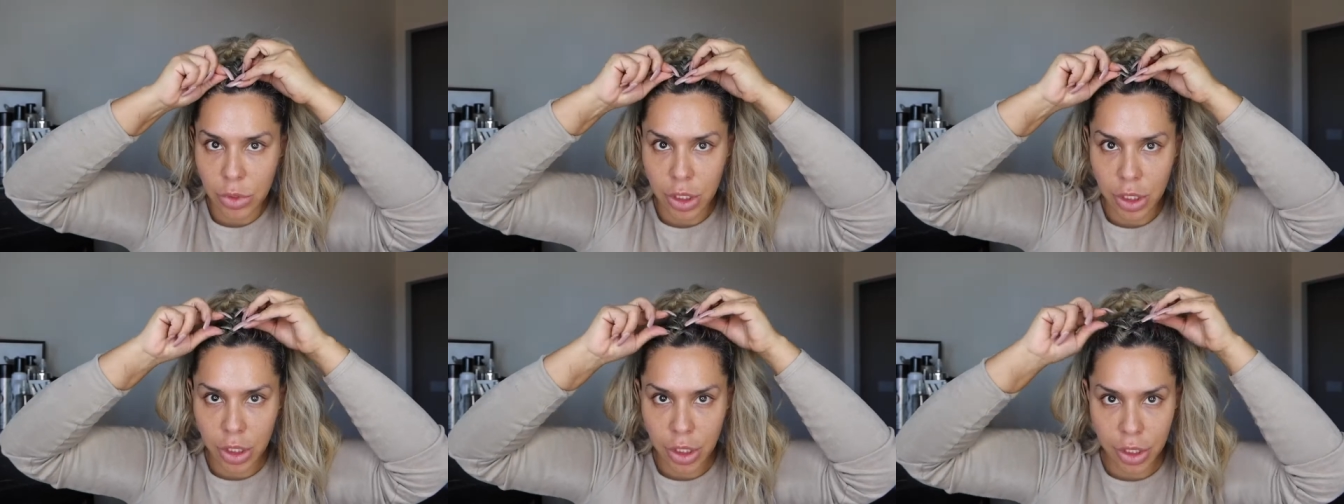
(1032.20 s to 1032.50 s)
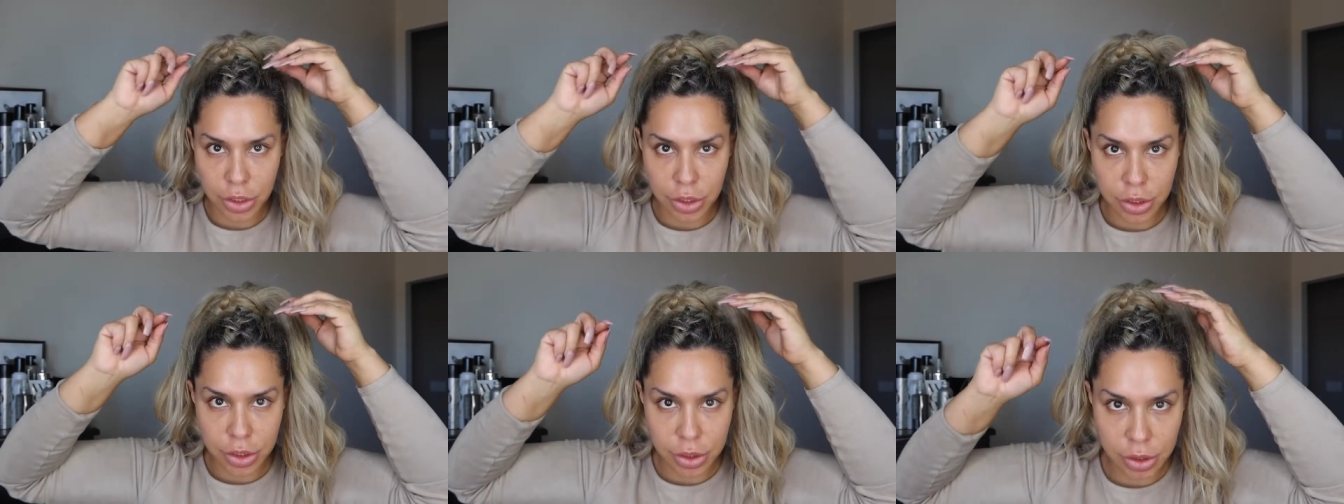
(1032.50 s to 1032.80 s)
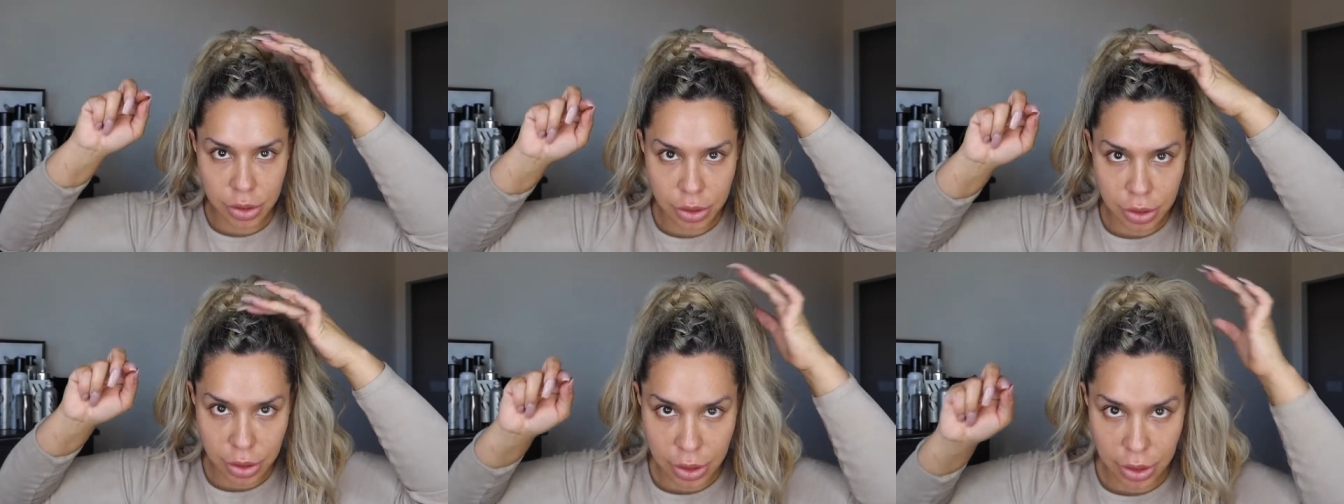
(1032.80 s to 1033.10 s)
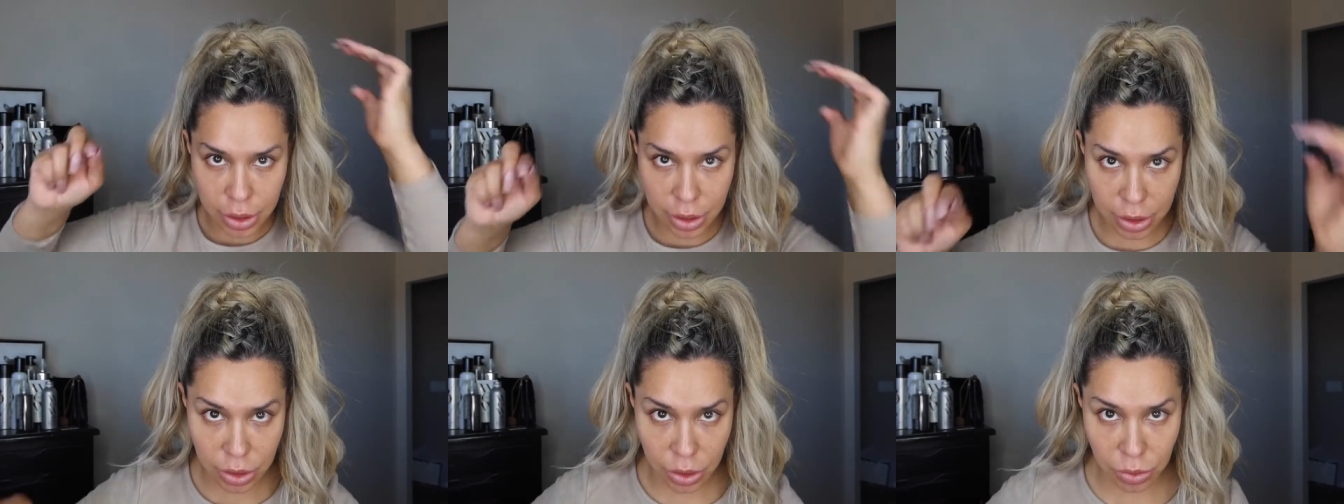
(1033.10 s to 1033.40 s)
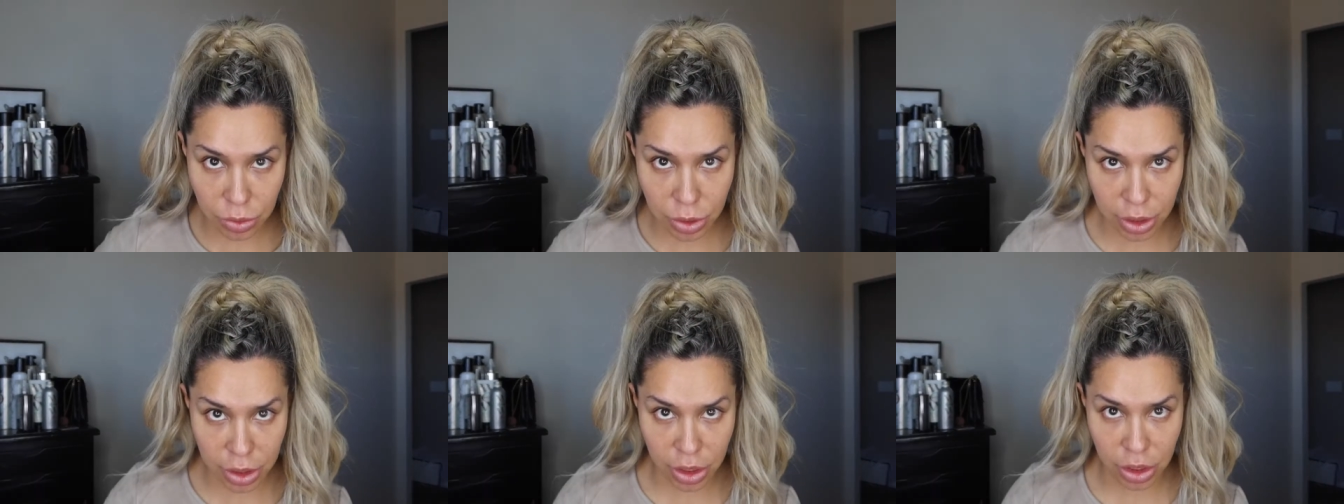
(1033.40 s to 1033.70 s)
Here's a
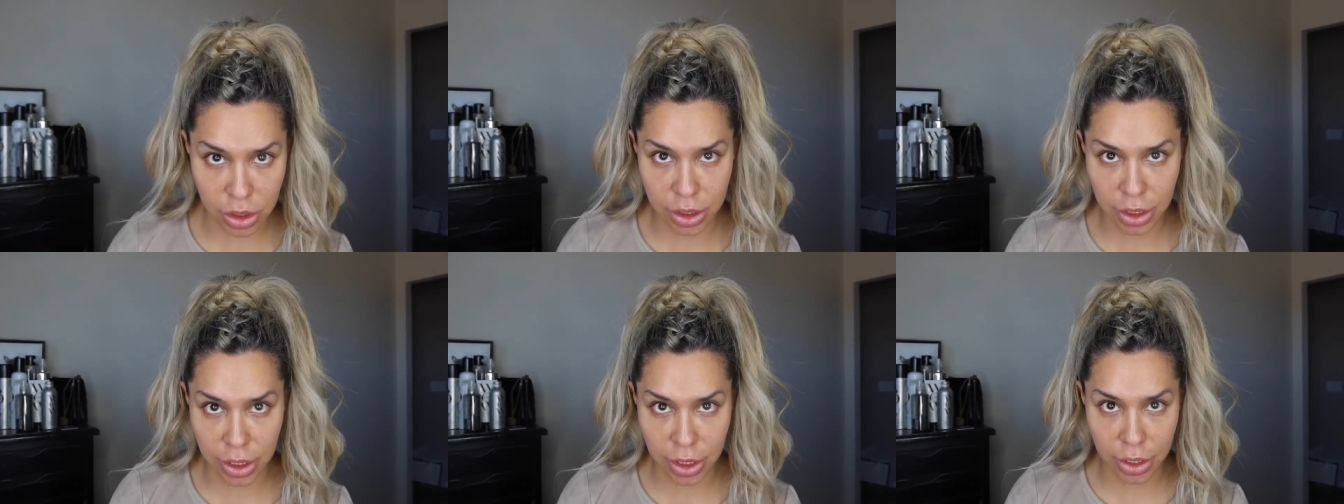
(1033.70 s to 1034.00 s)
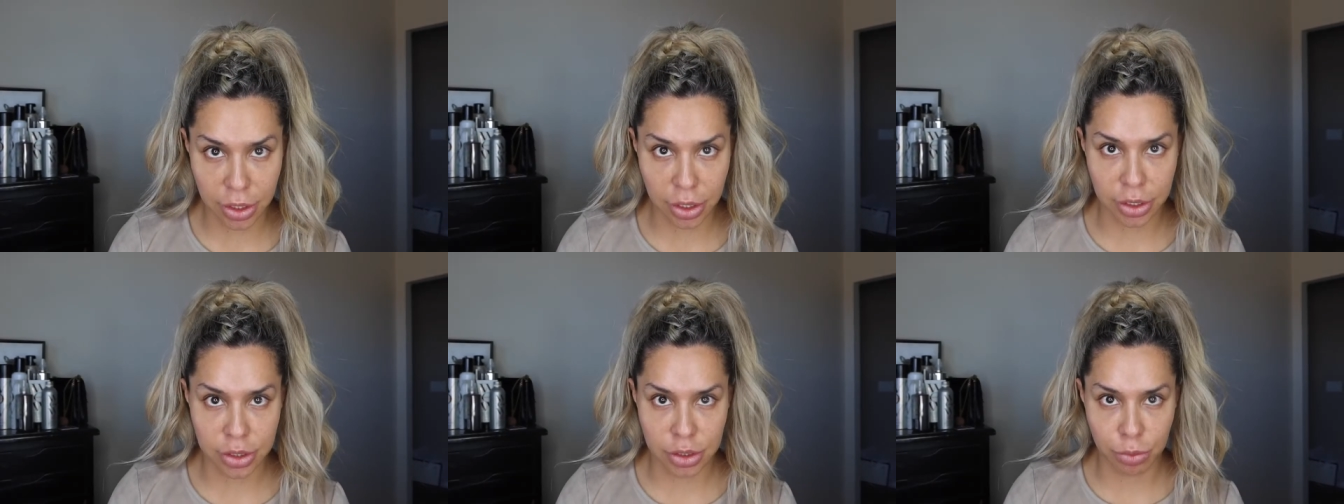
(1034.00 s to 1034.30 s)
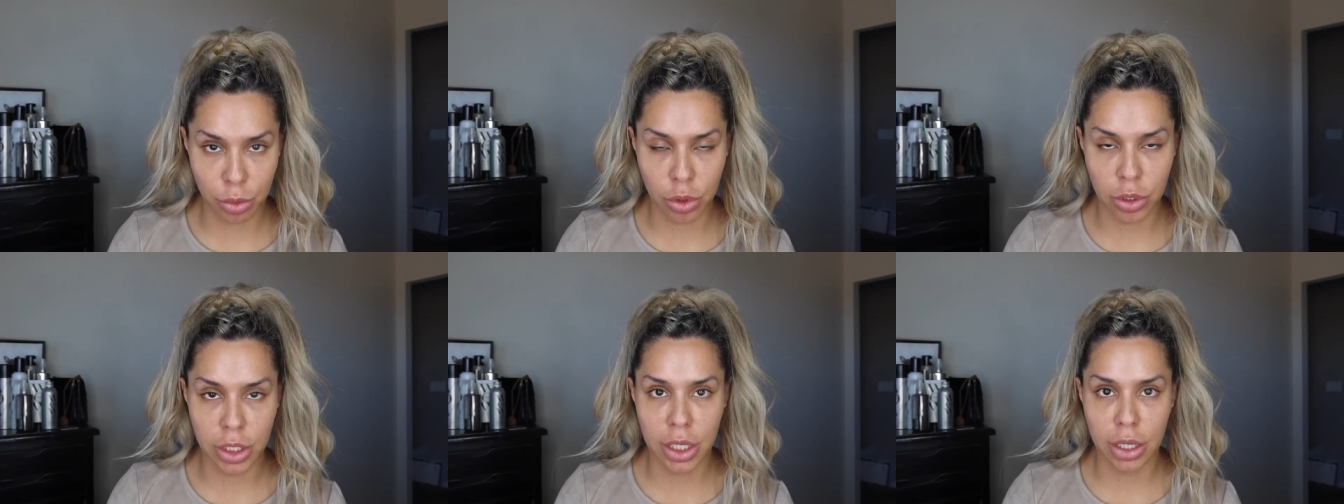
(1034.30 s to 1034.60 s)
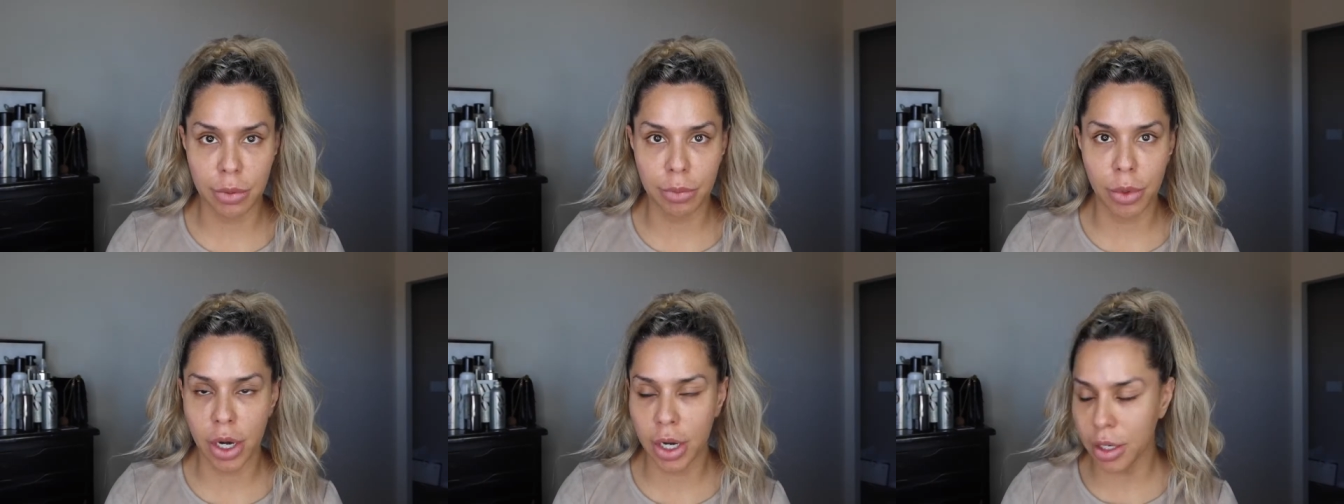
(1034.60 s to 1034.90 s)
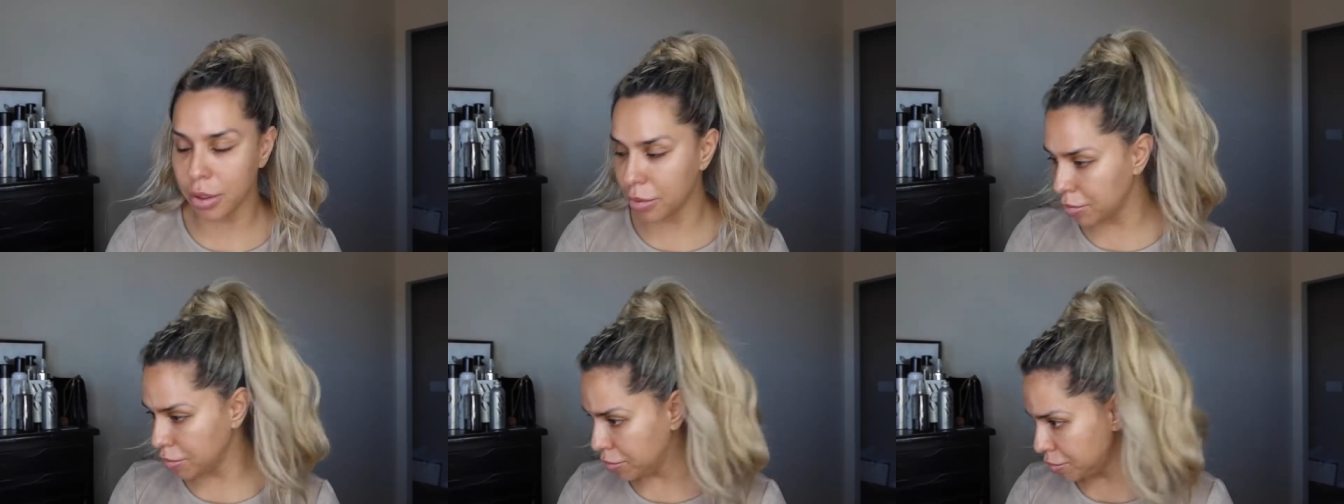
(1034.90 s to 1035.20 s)
donut. Y'all see how that's pulling
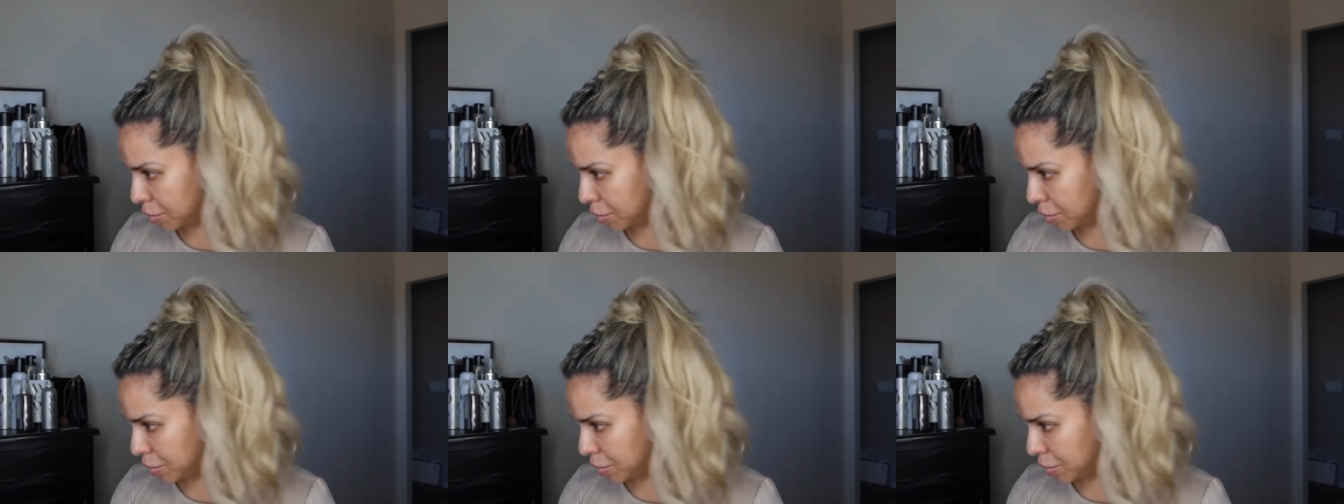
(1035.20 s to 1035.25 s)
apart?